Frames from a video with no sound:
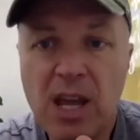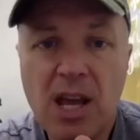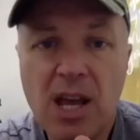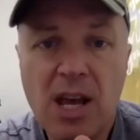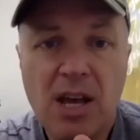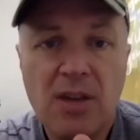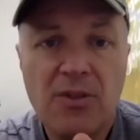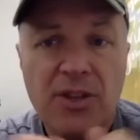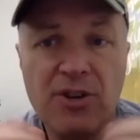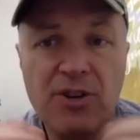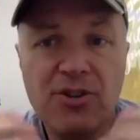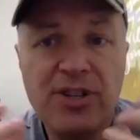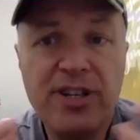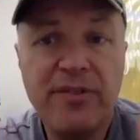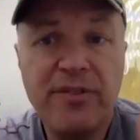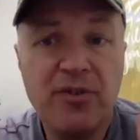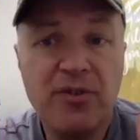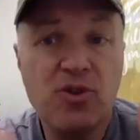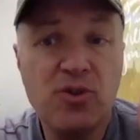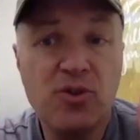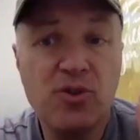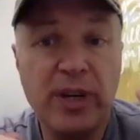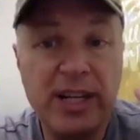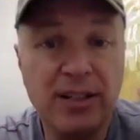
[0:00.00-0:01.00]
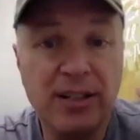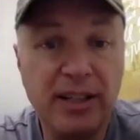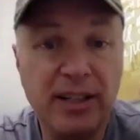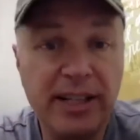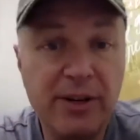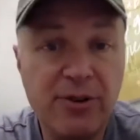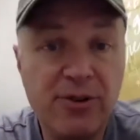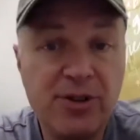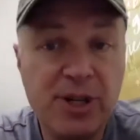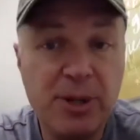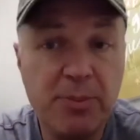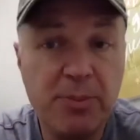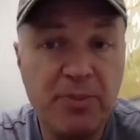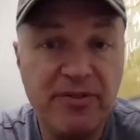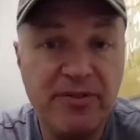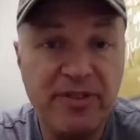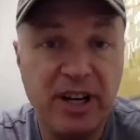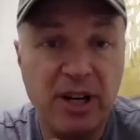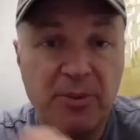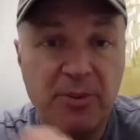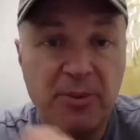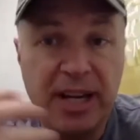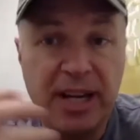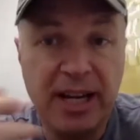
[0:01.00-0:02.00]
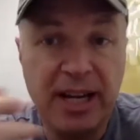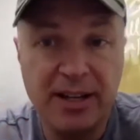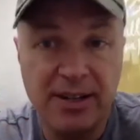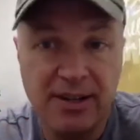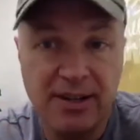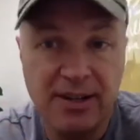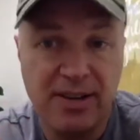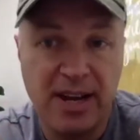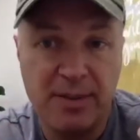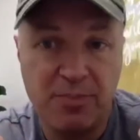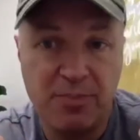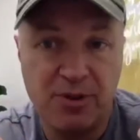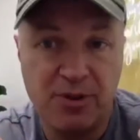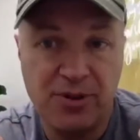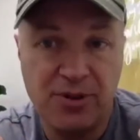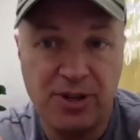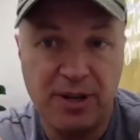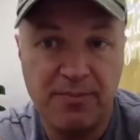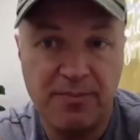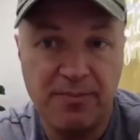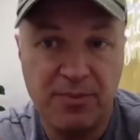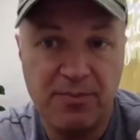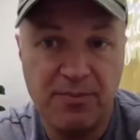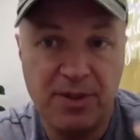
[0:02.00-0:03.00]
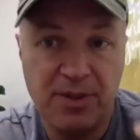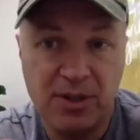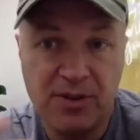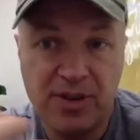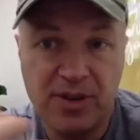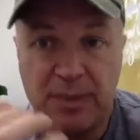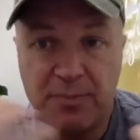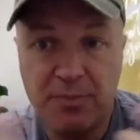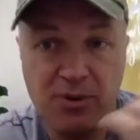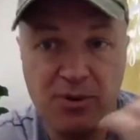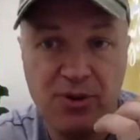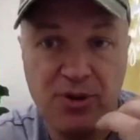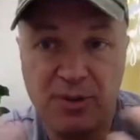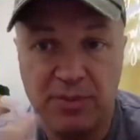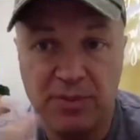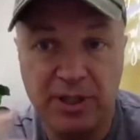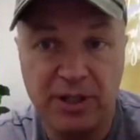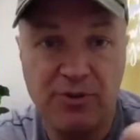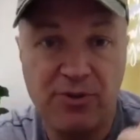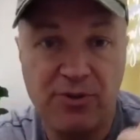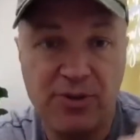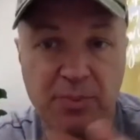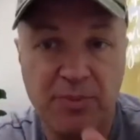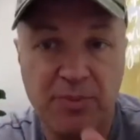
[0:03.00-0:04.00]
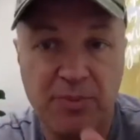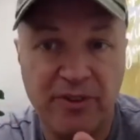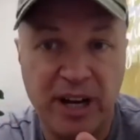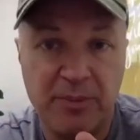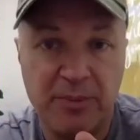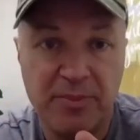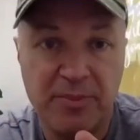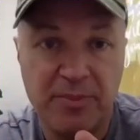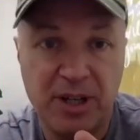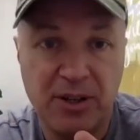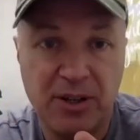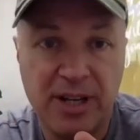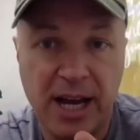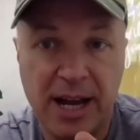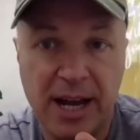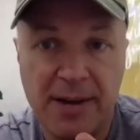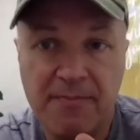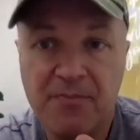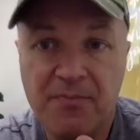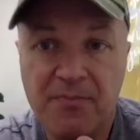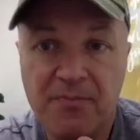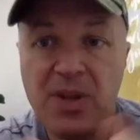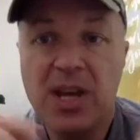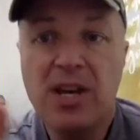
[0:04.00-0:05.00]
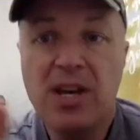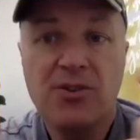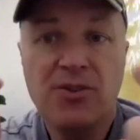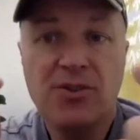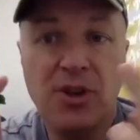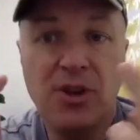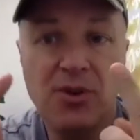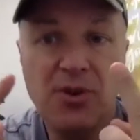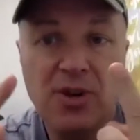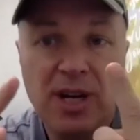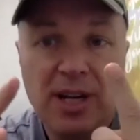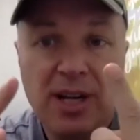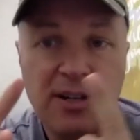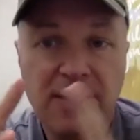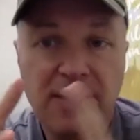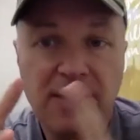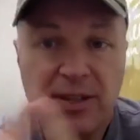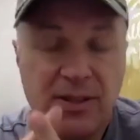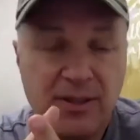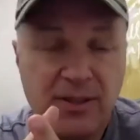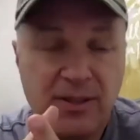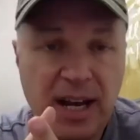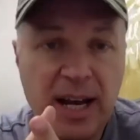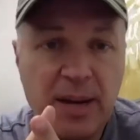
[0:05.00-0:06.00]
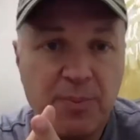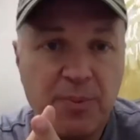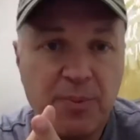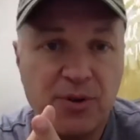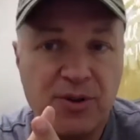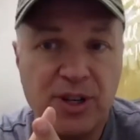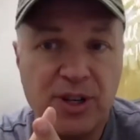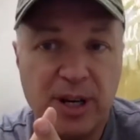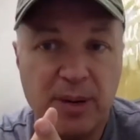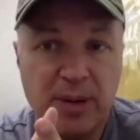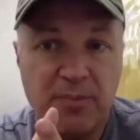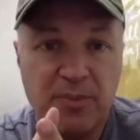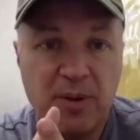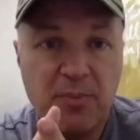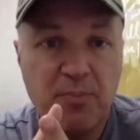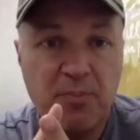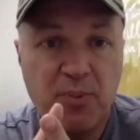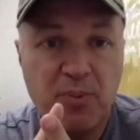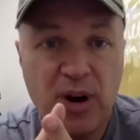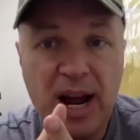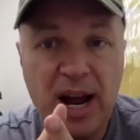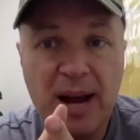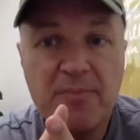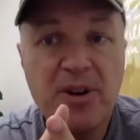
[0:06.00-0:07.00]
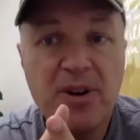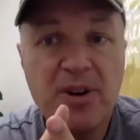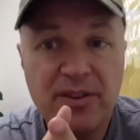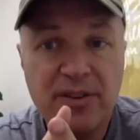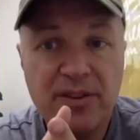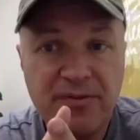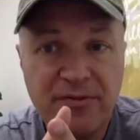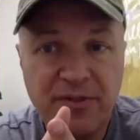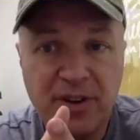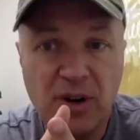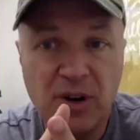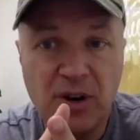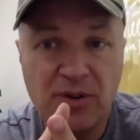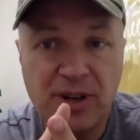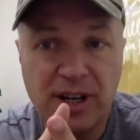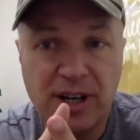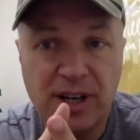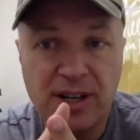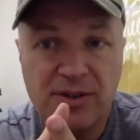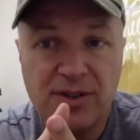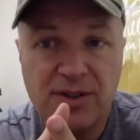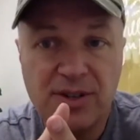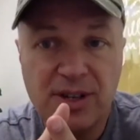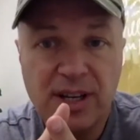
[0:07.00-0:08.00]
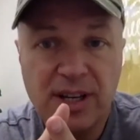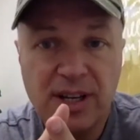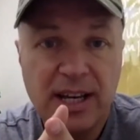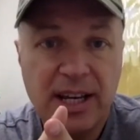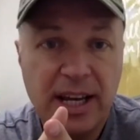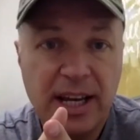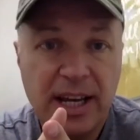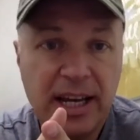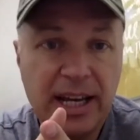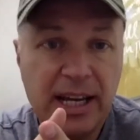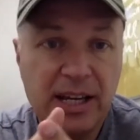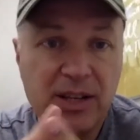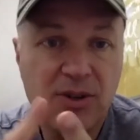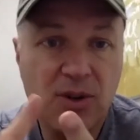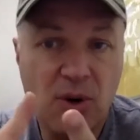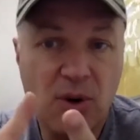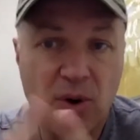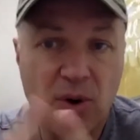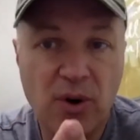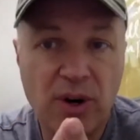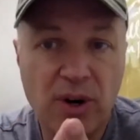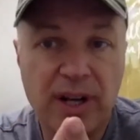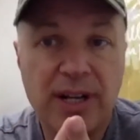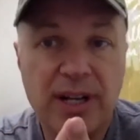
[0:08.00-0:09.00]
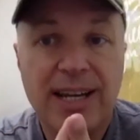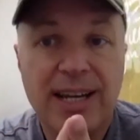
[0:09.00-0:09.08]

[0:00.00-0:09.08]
There's a difference between leadership development and discipleship and leadership development. Okay. So discipleship, the primary focus is on